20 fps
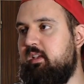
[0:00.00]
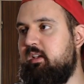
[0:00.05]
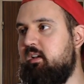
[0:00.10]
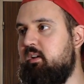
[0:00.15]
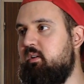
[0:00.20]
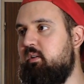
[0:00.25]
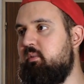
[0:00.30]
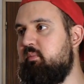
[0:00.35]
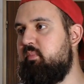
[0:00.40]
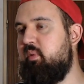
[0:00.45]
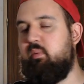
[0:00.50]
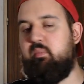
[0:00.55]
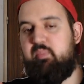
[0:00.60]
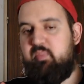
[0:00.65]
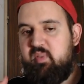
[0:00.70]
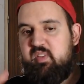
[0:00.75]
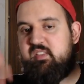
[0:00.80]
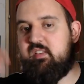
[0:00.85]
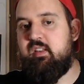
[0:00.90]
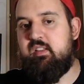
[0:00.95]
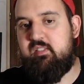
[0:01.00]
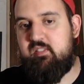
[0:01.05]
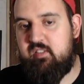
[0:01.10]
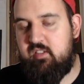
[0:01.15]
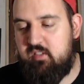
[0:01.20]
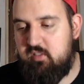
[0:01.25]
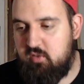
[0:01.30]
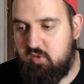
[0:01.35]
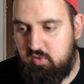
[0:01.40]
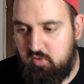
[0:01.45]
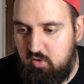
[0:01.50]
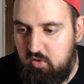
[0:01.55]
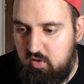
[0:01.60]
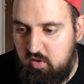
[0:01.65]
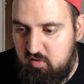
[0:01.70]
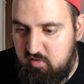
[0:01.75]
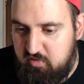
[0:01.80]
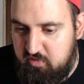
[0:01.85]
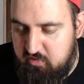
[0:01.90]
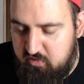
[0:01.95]
the businesses grow
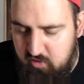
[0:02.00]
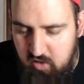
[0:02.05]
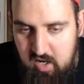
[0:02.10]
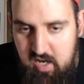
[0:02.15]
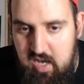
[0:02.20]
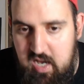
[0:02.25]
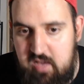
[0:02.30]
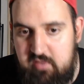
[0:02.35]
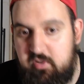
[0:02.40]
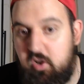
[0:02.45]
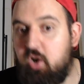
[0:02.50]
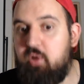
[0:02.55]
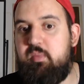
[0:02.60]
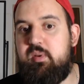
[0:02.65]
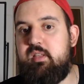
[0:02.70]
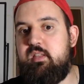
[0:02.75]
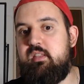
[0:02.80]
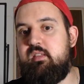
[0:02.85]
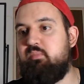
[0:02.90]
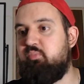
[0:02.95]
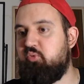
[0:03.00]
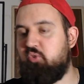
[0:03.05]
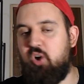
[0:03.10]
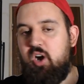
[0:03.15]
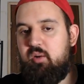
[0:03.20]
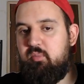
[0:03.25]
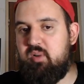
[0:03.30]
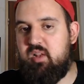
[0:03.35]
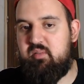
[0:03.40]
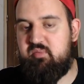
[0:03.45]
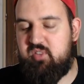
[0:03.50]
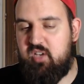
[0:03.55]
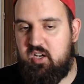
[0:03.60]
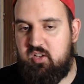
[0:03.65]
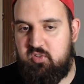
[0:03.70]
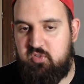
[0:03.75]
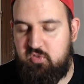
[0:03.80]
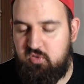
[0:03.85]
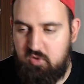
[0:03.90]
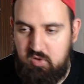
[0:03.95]
and thrive, how many problems are
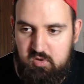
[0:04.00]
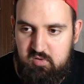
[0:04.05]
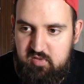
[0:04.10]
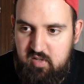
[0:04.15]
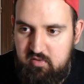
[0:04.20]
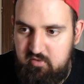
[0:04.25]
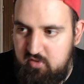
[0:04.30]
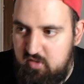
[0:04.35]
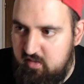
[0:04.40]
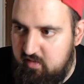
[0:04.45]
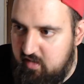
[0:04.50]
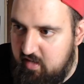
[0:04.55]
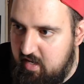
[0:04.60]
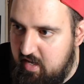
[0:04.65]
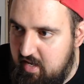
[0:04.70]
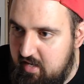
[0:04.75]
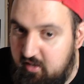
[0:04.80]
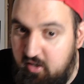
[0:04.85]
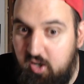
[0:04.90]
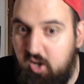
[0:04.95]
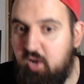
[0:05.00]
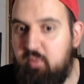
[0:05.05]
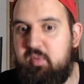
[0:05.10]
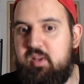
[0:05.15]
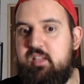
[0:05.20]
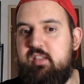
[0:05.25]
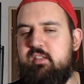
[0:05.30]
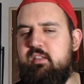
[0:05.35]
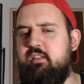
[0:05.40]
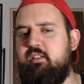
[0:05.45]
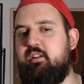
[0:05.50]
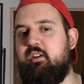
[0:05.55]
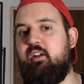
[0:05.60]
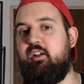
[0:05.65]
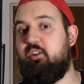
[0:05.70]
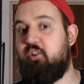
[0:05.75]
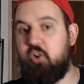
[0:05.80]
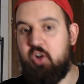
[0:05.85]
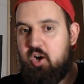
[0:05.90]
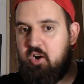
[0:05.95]
solved every day, uh, how many uh,
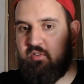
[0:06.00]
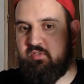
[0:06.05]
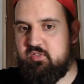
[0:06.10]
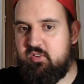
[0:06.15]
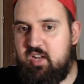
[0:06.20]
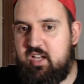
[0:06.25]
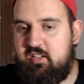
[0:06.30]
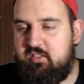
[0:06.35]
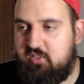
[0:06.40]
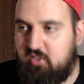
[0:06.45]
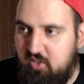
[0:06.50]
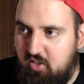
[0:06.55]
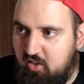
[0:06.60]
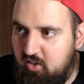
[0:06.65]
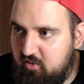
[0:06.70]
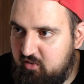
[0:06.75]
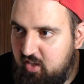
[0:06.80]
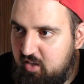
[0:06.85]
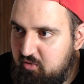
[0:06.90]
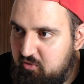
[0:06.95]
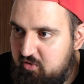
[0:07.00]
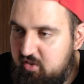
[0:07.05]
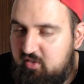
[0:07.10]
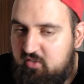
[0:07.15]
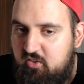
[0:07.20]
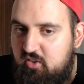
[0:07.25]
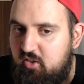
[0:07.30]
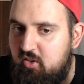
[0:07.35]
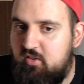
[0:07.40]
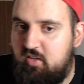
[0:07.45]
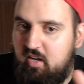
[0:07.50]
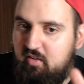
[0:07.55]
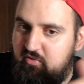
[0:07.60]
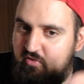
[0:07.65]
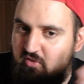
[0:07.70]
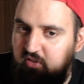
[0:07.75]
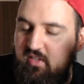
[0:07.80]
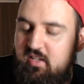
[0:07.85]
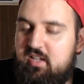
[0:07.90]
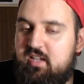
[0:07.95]
love letters are written
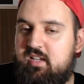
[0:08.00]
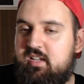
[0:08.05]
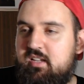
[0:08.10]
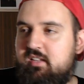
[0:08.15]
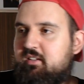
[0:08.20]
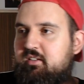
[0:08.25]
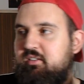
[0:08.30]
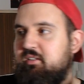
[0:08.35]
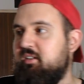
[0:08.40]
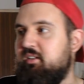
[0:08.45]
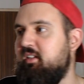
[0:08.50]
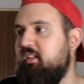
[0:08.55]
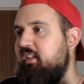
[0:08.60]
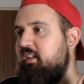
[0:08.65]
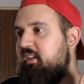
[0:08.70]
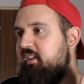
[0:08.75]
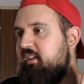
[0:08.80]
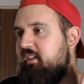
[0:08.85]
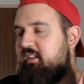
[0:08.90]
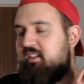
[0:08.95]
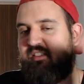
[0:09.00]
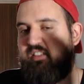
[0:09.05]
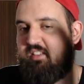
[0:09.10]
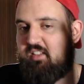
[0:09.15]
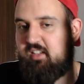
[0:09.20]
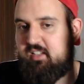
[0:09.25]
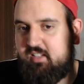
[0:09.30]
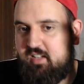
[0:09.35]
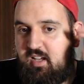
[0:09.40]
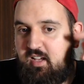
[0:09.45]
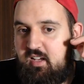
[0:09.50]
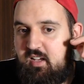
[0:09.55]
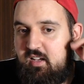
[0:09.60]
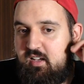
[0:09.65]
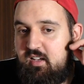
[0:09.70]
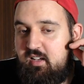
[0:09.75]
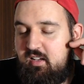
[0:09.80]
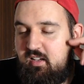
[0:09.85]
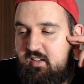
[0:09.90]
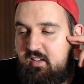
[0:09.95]
every day, uh, etc.
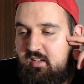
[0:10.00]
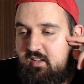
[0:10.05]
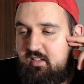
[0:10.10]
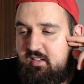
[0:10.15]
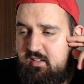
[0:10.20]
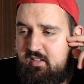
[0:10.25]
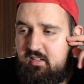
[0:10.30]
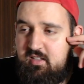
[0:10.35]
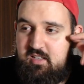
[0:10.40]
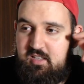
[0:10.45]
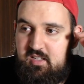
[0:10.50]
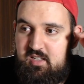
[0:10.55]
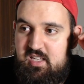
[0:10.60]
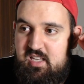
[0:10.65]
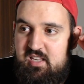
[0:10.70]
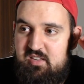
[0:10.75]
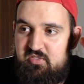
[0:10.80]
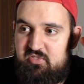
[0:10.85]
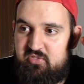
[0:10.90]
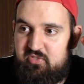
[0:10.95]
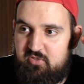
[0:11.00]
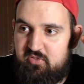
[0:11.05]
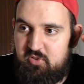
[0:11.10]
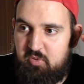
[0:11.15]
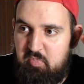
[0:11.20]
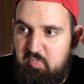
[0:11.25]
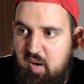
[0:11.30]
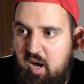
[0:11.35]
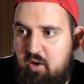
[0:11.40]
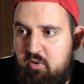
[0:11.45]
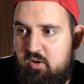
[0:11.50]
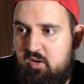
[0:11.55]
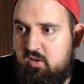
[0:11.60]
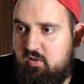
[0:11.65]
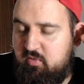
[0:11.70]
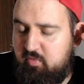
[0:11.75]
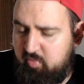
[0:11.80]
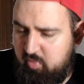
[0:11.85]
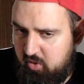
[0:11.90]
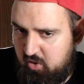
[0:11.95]
If the power
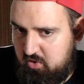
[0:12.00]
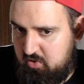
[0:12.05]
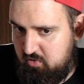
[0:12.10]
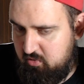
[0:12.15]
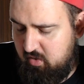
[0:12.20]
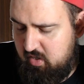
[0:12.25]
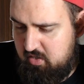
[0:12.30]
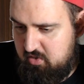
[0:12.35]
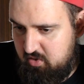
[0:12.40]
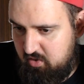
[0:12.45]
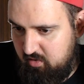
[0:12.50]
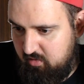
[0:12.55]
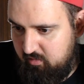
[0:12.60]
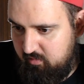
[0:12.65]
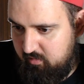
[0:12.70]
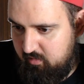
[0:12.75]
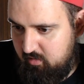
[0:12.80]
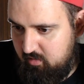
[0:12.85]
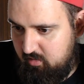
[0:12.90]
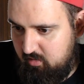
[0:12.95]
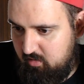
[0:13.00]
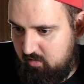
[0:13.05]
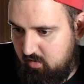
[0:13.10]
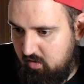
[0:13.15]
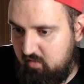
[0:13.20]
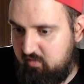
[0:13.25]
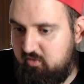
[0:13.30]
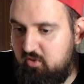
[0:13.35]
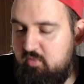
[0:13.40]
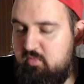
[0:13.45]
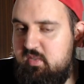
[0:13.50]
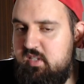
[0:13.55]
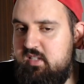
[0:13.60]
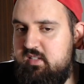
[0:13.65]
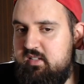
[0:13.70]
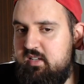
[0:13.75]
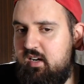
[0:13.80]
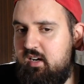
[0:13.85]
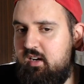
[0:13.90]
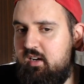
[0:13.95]
of persuasion of the
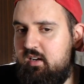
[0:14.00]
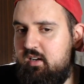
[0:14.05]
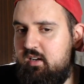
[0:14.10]
media,